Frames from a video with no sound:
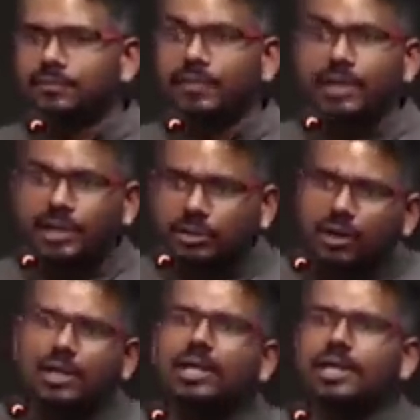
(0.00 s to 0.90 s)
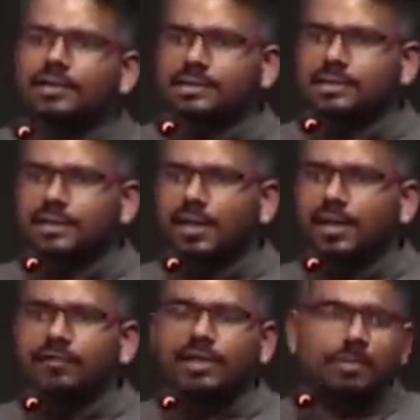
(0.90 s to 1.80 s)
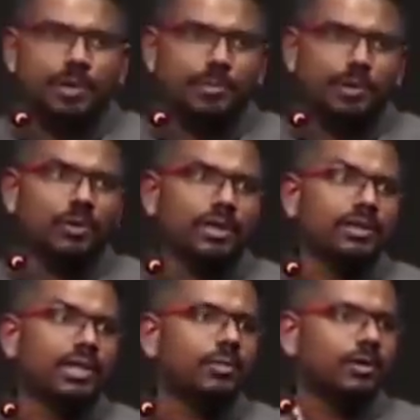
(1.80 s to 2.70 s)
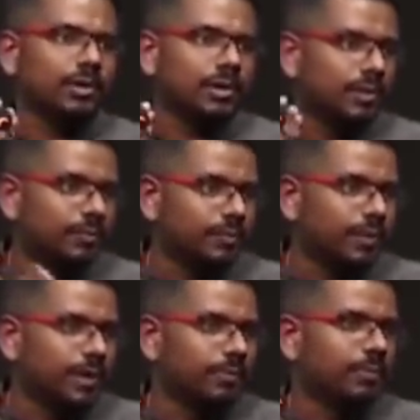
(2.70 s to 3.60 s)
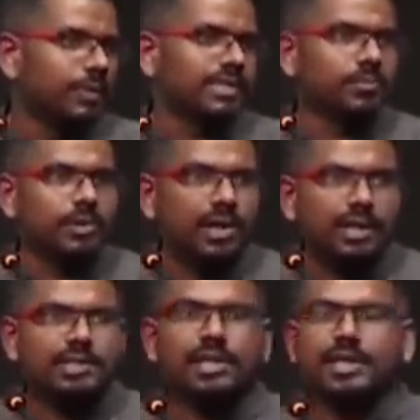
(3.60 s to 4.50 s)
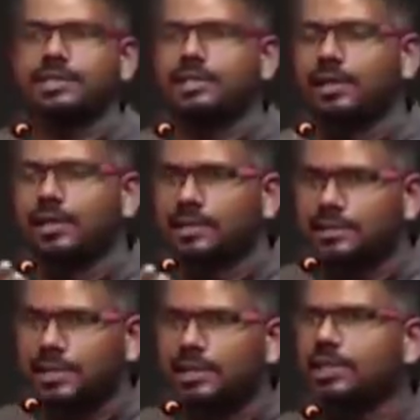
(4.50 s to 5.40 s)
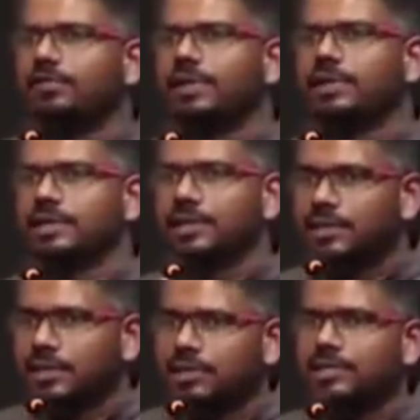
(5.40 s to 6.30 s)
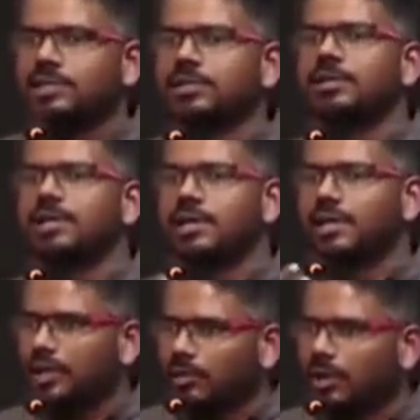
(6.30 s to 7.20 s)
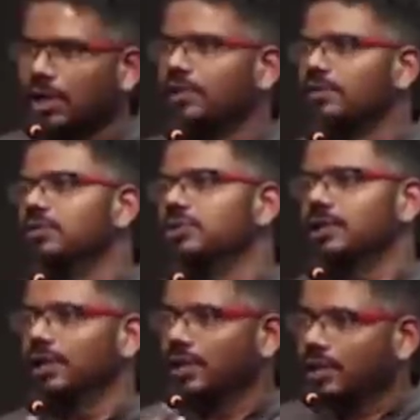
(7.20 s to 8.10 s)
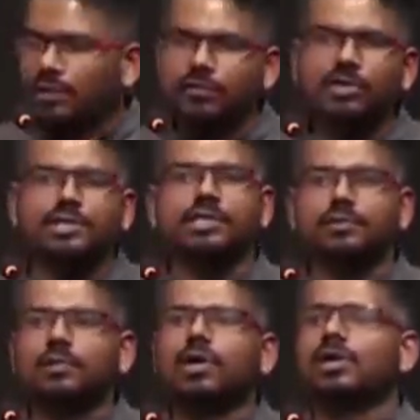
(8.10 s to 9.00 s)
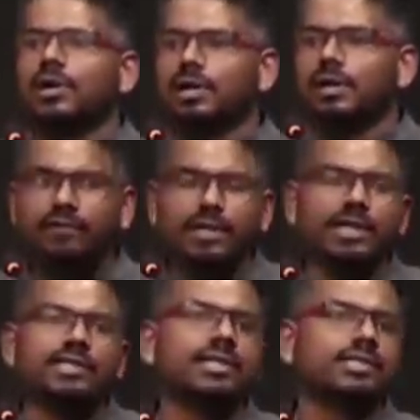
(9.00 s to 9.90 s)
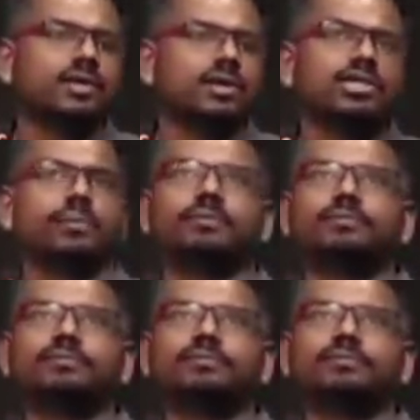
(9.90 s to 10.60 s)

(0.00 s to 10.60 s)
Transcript: We need thought leaders. We need people who can think about, let's say, political science, strategic affairs, national security, demographic inversion, conversions, whatnot. We need serious scholarship.